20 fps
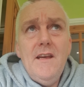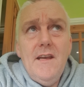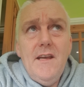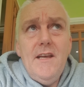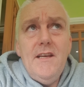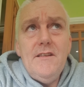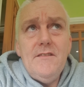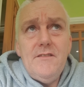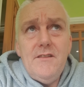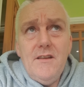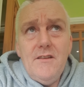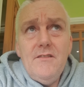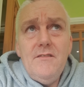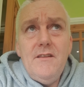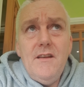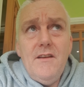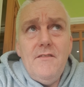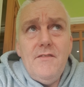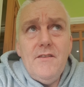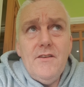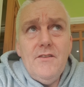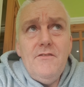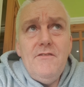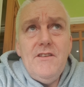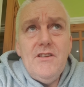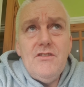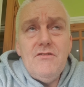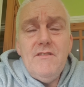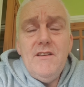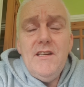It's if you're going to
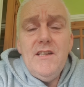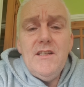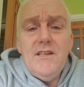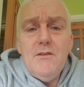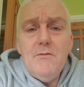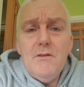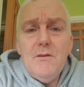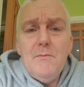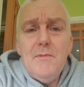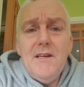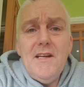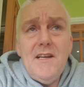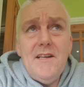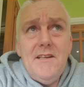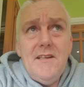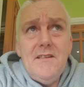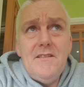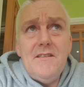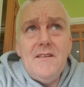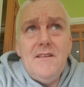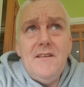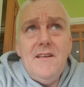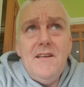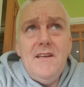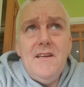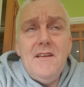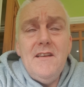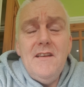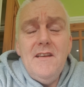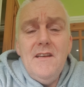hit Treaton, you want to be down here
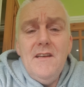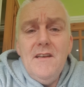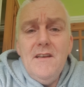today,